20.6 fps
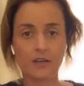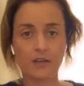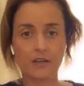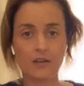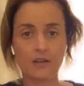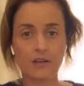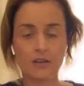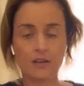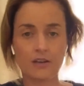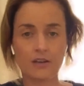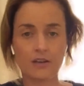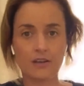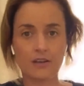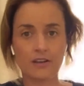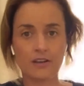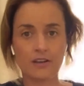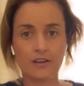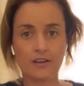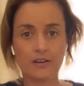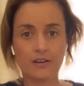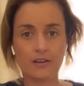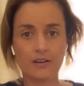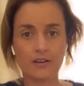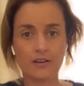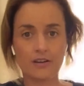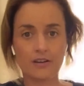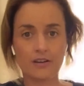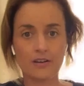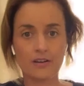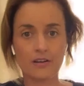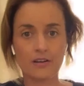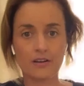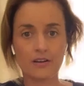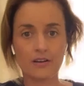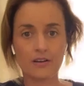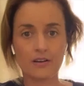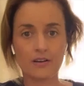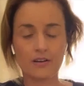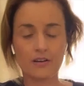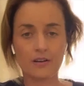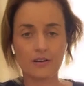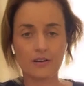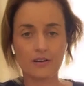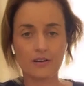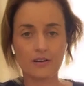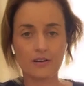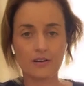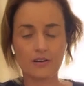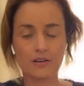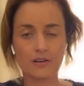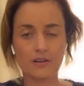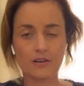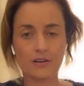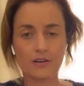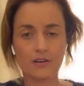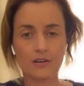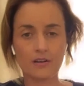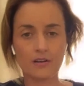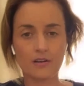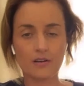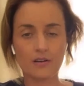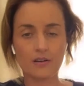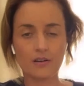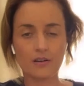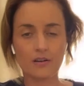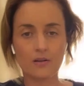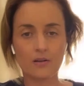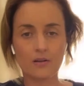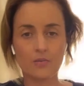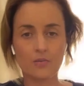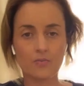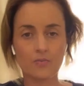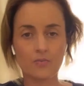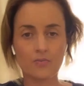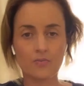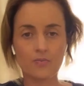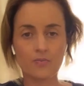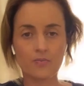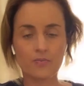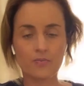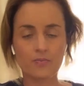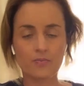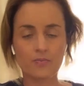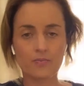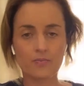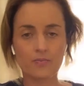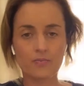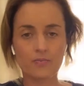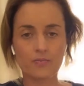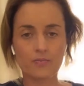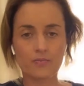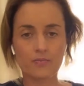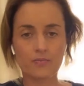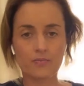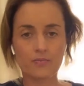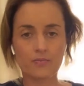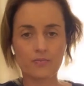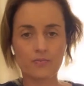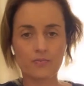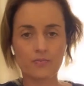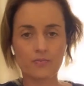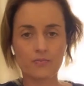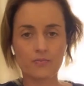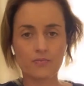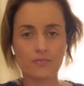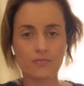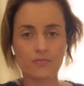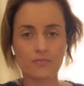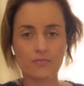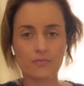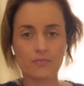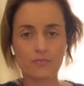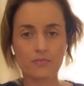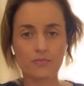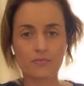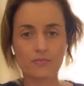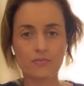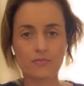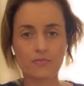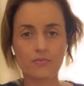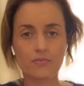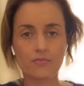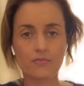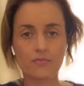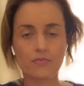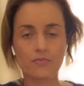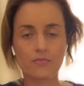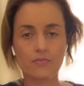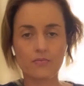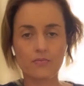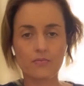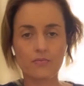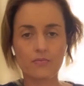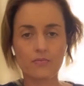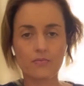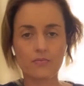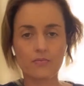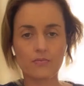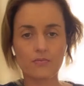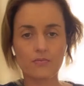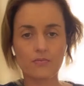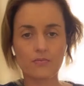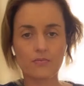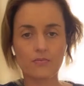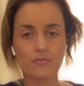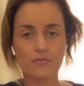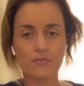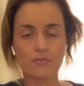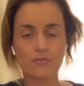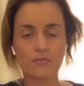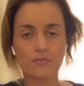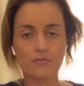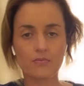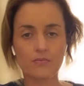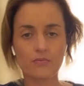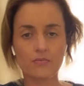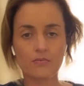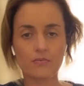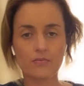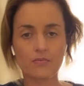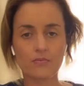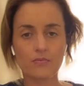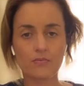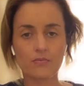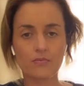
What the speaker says: [no speech]